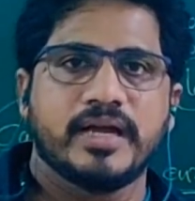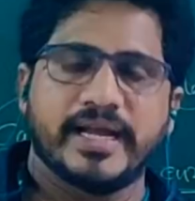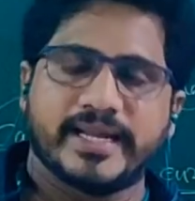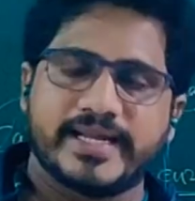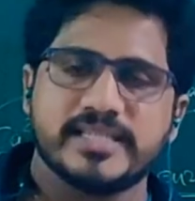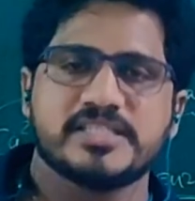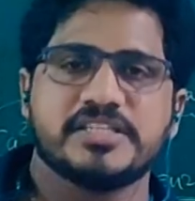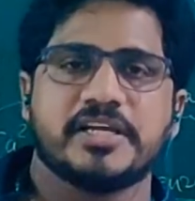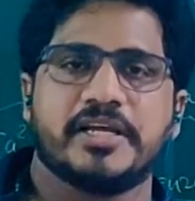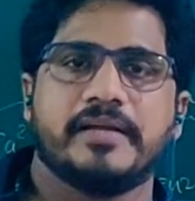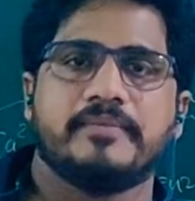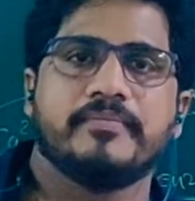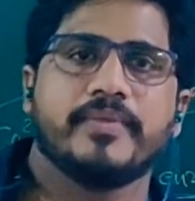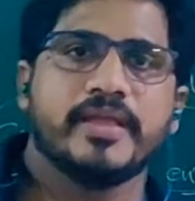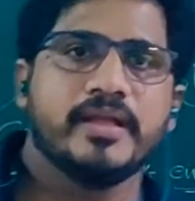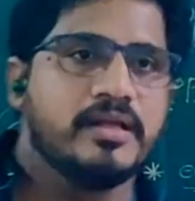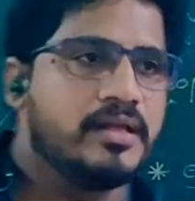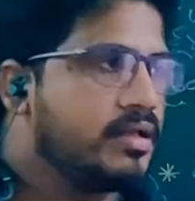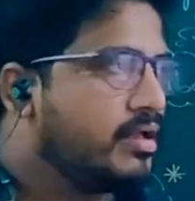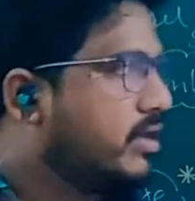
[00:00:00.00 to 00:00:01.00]
I can say,
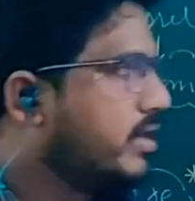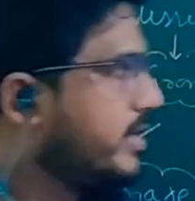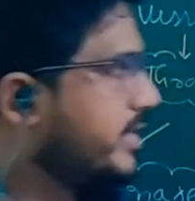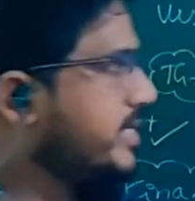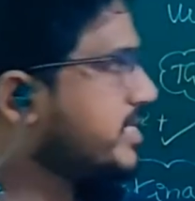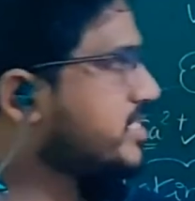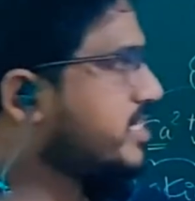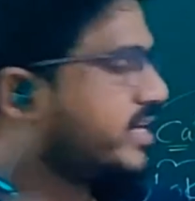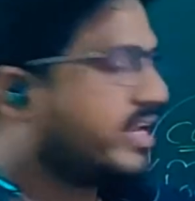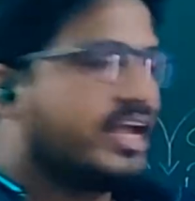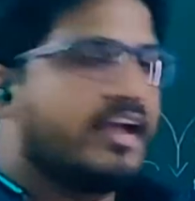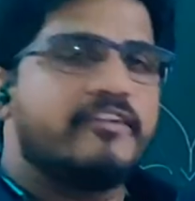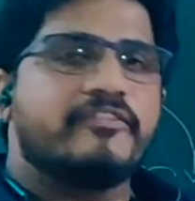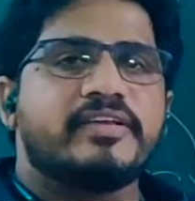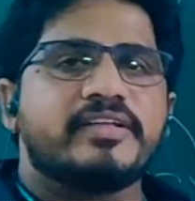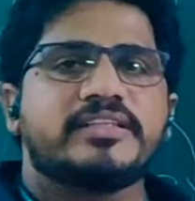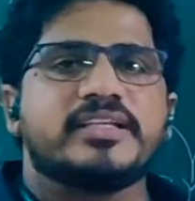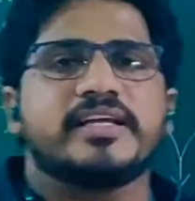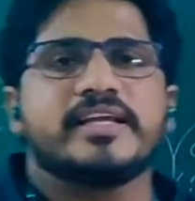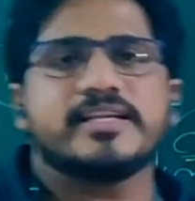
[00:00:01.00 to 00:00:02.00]
each and
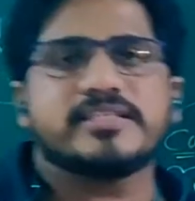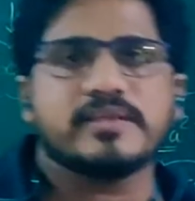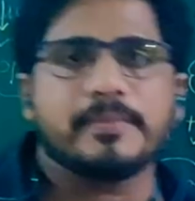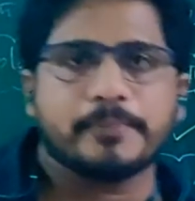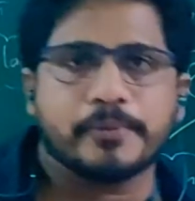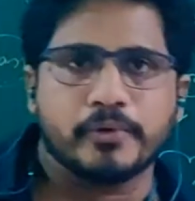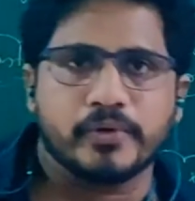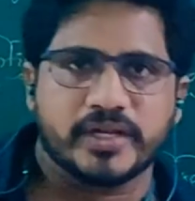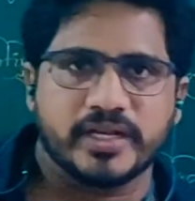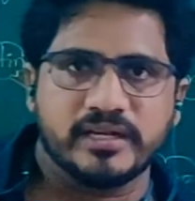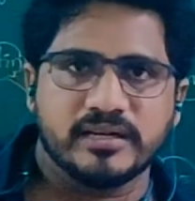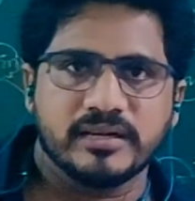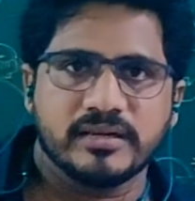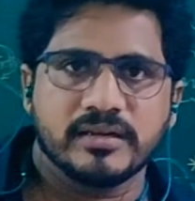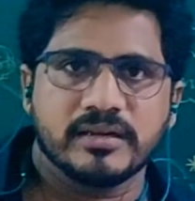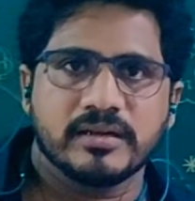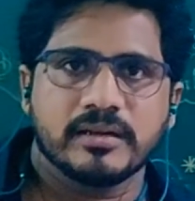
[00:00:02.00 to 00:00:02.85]
everything is a protein.